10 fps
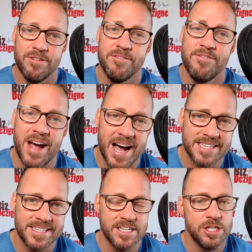They're the
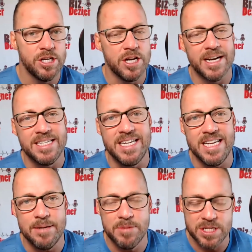fastest. You got a
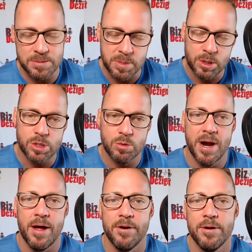team that's built
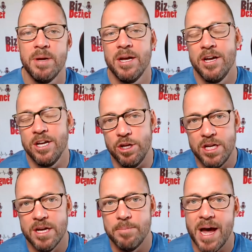around them. You
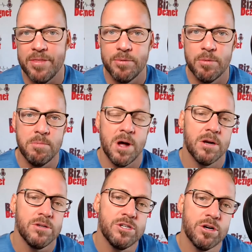can get bathroom
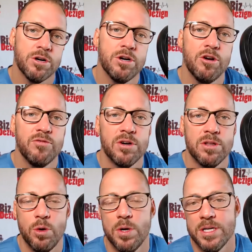remodels turned over
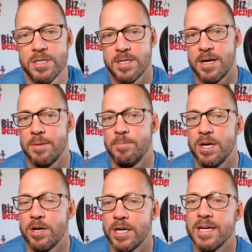in the quickest time
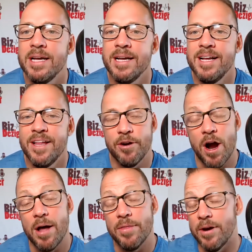period.
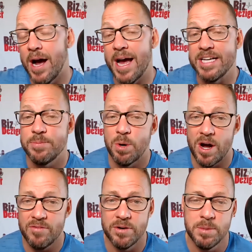They're the highest
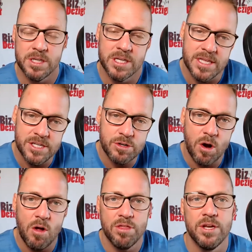profitability. These are
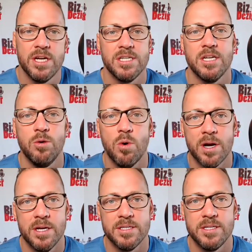all things that you
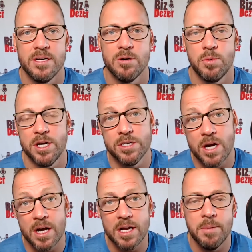want to consider when you're
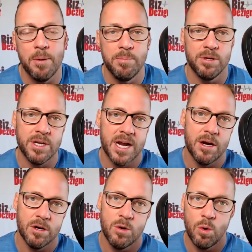talking about building
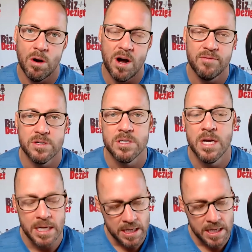out your core offers.